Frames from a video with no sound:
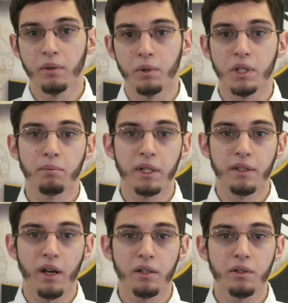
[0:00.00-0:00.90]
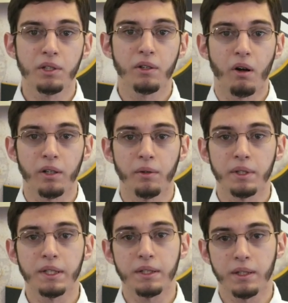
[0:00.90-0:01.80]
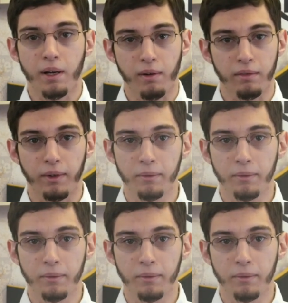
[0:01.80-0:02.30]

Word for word: which can be done using audio assist, however.